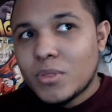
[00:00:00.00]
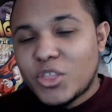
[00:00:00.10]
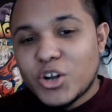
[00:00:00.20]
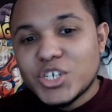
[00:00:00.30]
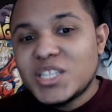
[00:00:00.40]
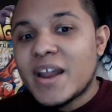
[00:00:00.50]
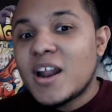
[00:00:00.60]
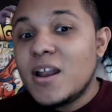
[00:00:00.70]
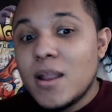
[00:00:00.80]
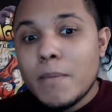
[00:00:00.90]
there's not a
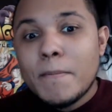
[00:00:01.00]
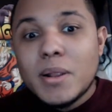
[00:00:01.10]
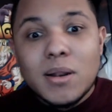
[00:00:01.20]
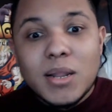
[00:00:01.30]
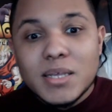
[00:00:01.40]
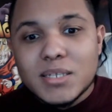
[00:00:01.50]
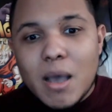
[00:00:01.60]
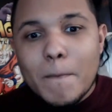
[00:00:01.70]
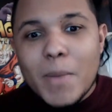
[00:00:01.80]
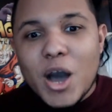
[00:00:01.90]
limitless
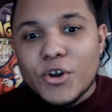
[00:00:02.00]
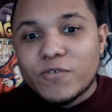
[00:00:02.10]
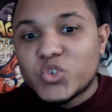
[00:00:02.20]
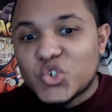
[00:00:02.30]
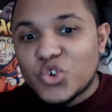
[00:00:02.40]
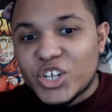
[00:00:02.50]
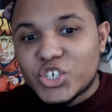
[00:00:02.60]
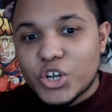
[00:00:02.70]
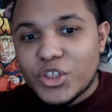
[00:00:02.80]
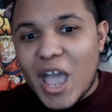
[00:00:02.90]
amount of
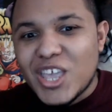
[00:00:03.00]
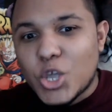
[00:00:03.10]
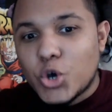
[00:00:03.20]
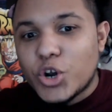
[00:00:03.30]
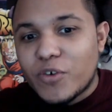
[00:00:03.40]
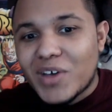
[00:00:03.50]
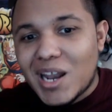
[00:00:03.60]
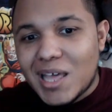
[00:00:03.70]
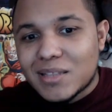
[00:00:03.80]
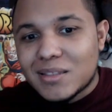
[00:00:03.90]
treasure that he could have
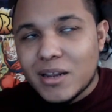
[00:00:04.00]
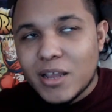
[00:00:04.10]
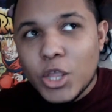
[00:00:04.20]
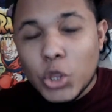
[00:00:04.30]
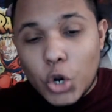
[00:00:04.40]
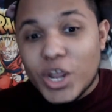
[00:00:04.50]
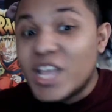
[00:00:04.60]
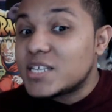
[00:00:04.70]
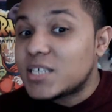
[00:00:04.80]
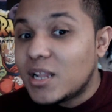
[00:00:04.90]
collected. There
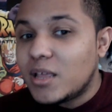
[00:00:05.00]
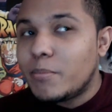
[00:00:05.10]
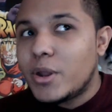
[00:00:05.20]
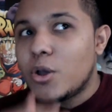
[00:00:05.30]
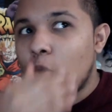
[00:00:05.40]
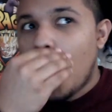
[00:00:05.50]
is a limit.